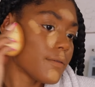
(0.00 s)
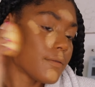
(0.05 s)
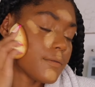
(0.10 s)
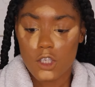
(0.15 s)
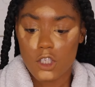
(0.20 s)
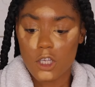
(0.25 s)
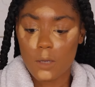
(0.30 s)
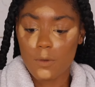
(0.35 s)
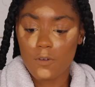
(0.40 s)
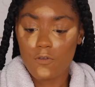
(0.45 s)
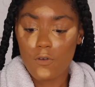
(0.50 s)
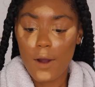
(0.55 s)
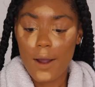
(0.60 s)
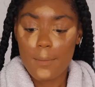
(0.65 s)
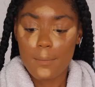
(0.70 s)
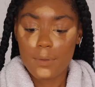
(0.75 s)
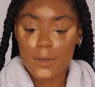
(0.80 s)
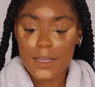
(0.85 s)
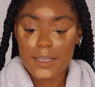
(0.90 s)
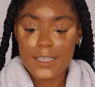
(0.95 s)
So before
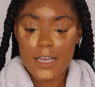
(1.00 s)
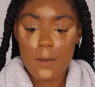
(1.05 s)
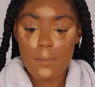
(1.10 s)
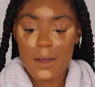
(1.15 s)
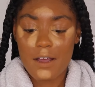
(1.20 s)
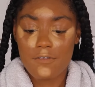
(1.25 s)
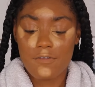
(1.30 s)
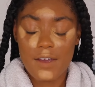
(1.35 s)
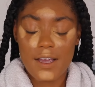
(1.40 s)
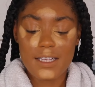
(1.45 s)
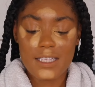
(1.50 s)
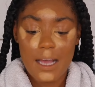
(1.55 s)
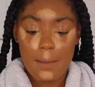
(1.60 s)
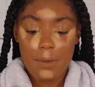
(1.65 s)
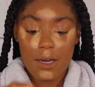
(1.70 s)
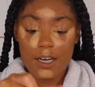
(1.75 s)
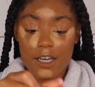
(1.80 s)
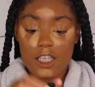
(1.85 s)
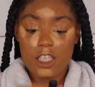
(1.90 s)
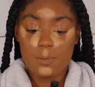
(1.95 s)
I blend out my face, I'm
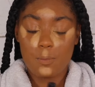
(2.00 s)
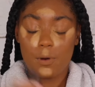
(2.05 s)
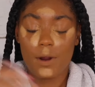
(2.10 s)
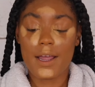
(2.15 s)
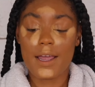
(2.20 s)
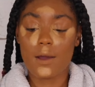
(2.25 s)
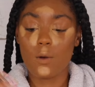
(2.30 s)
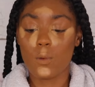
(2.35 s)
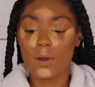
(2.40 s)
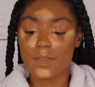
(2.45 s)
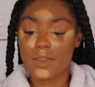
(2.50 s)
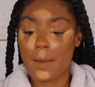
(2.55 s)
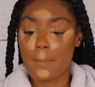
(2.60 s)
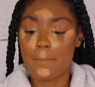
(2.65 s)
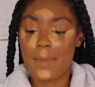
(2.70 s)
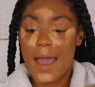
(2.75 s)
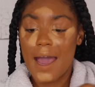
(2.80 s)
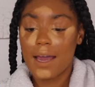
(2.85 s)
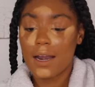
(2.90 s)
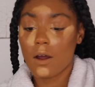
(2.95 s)
gonna spray it with the
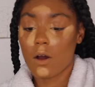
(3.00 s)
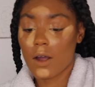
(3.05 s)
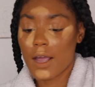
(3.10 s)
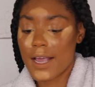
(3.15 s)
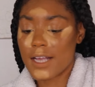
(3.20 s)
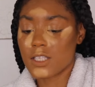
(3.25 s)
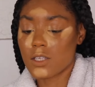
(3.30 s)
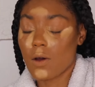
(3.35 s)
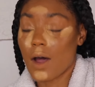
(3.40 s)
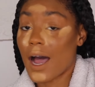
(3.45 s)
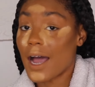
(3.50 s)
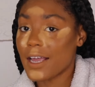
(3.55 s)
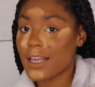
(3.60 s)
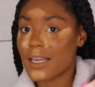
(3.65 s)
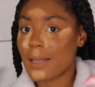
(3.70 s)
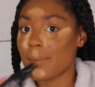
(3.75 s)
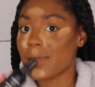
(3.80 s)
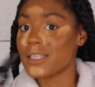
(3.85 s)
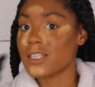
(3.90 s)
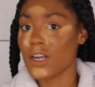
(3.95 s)
matte. Okay, so
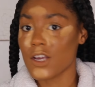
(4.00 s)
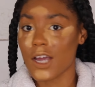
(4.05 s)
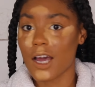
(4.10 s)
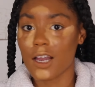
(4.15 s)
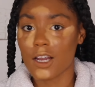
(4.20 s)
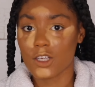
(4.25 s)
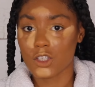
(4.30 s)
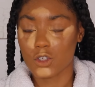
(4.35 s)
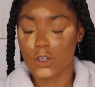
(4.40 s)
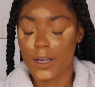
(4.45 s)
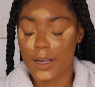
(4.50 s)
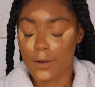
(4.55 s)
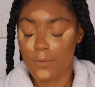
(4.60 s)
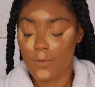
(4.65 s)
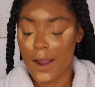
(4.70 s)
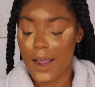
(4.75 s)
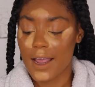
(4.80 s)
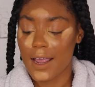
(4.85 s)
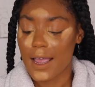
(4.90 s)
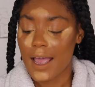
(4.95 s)
let me tell y'all a trick,
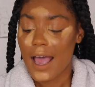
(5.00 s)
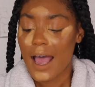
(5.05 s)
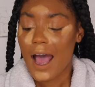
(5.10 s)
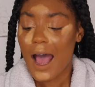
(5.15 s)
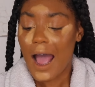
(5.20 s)
right?